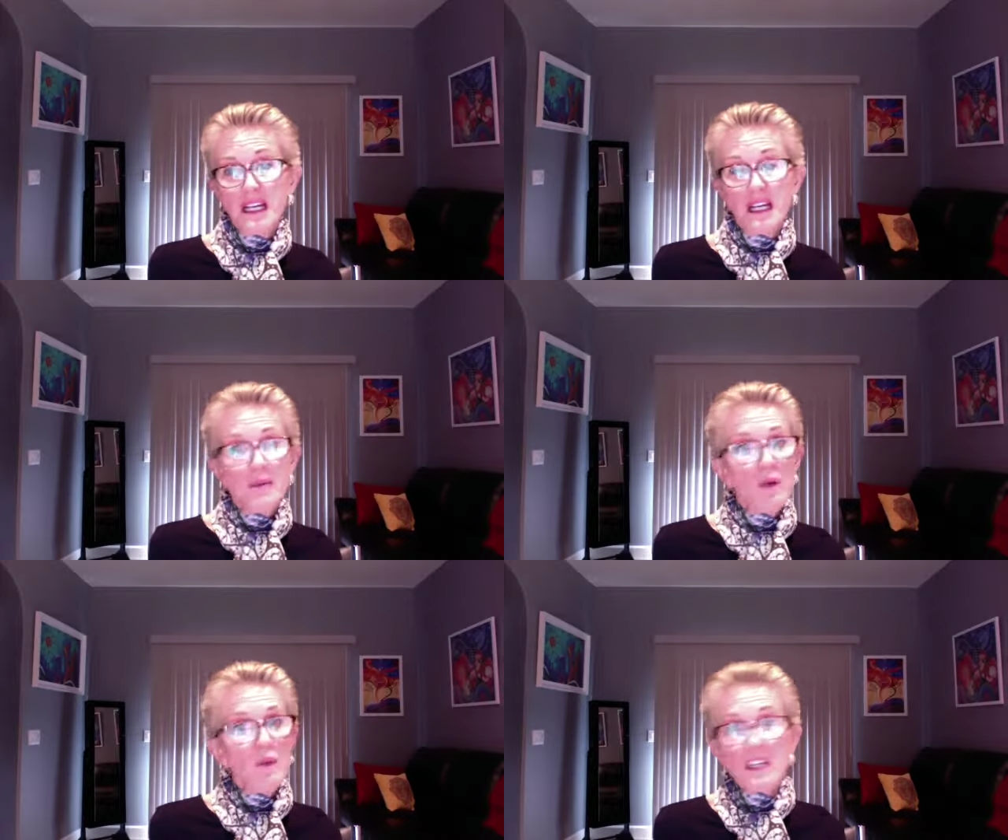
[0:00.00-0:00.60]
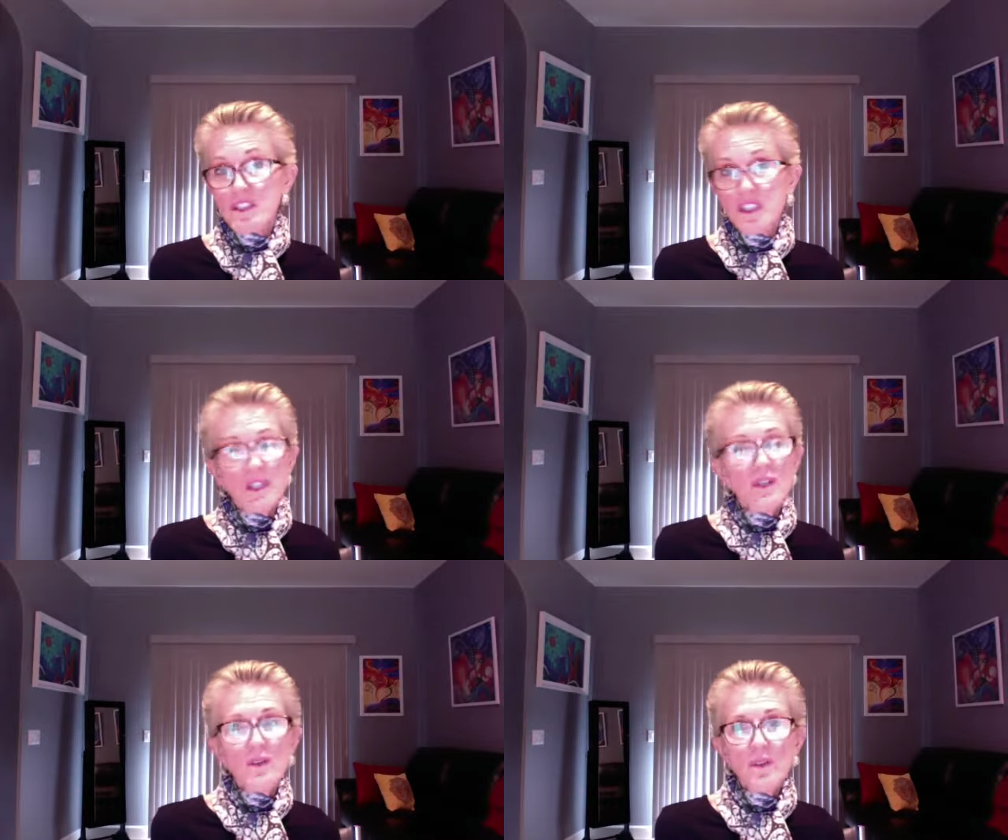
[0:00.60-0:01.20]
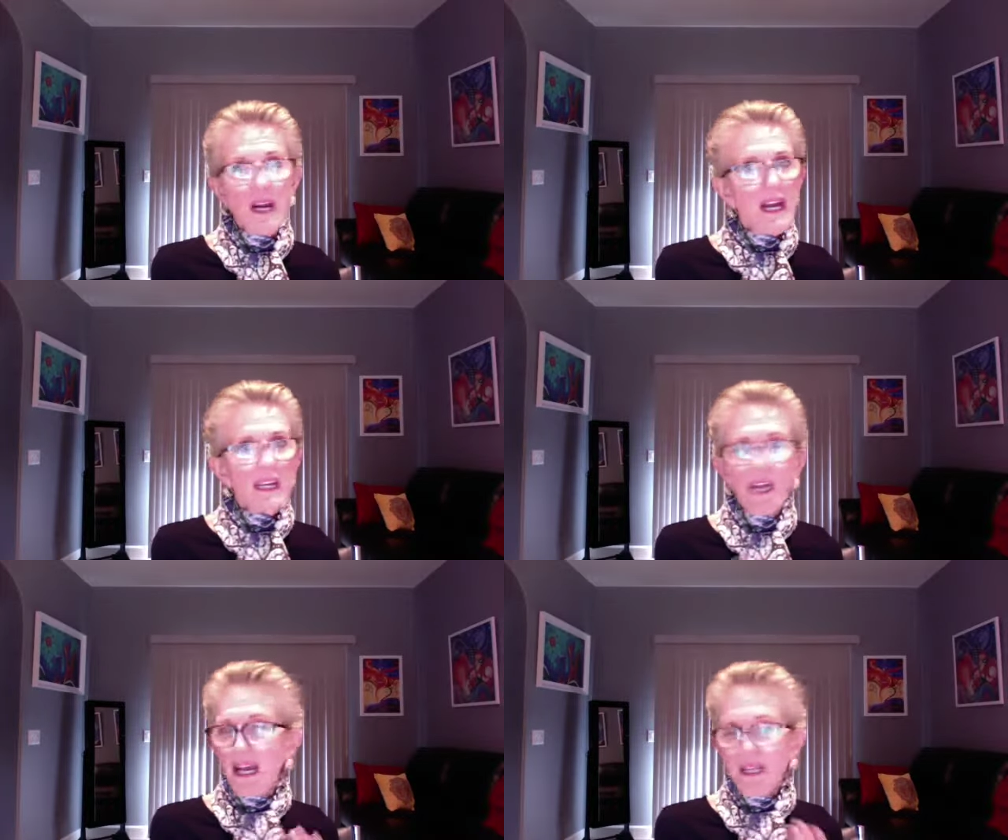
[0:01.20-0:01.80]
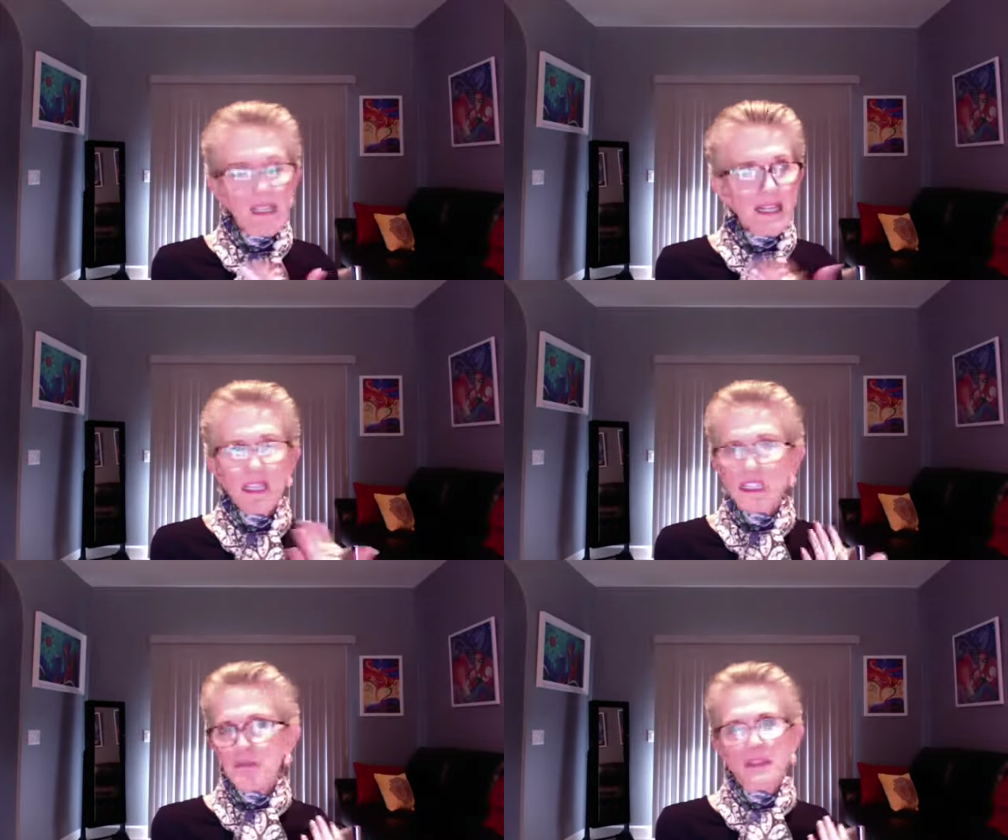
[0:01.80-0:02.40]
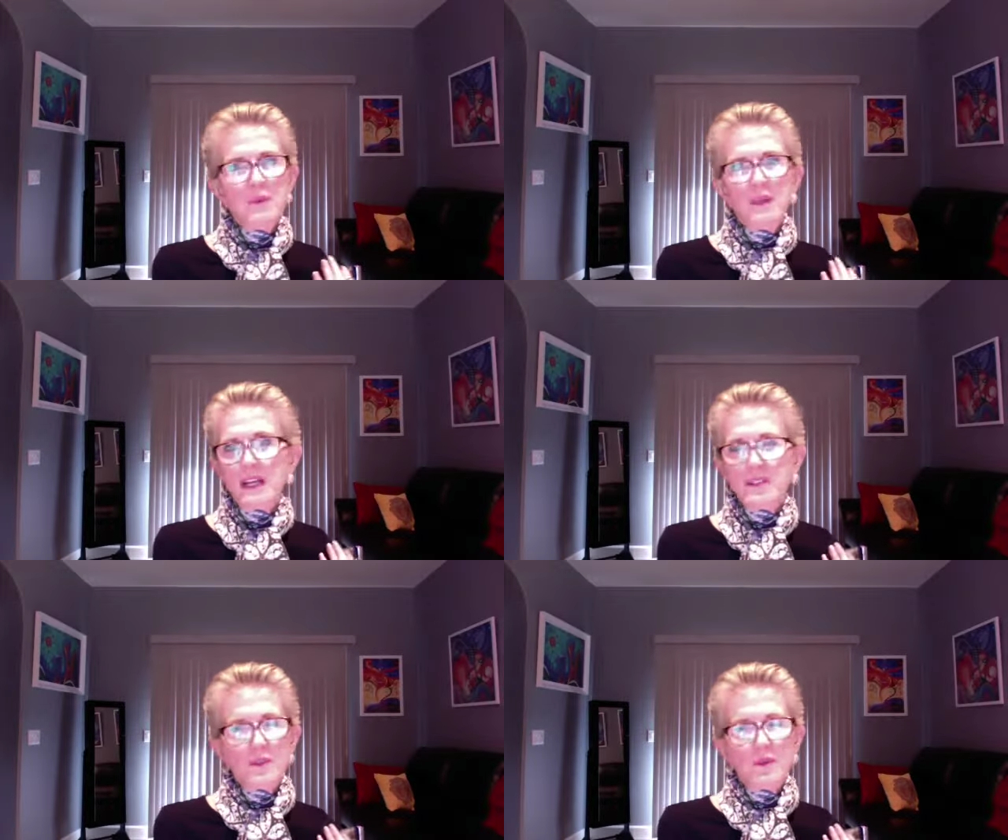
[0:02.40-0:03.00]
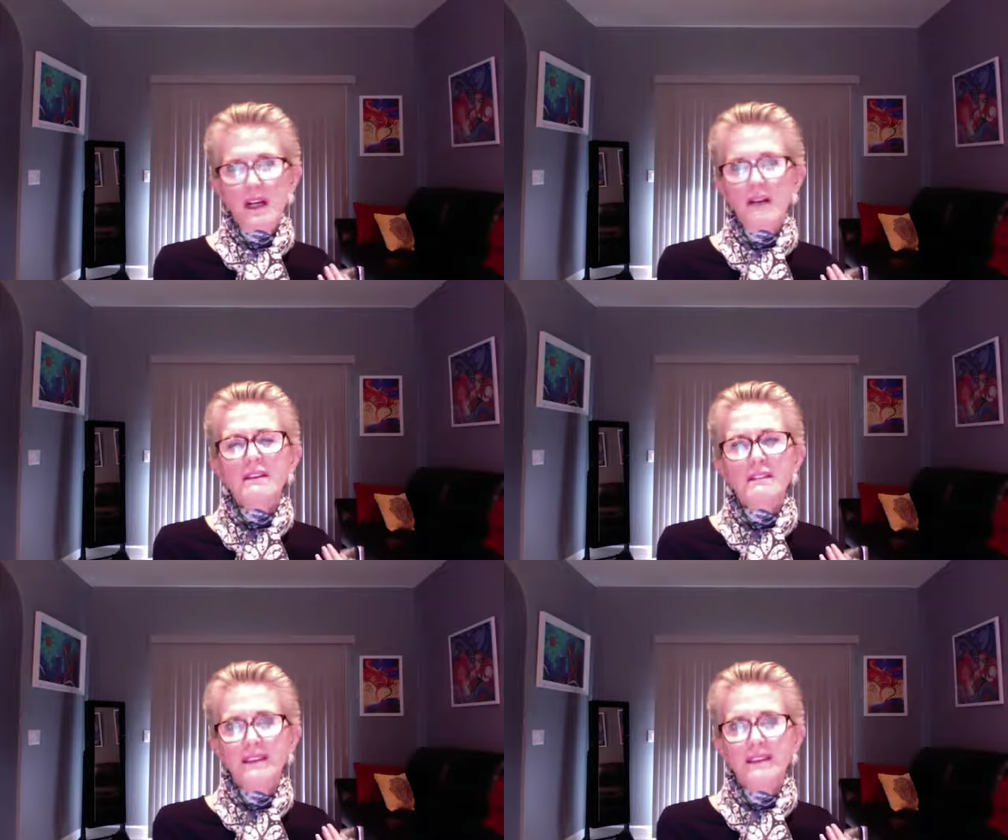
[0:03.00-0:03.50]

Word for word: Right. But when it's new, I, I can't explain what I do well.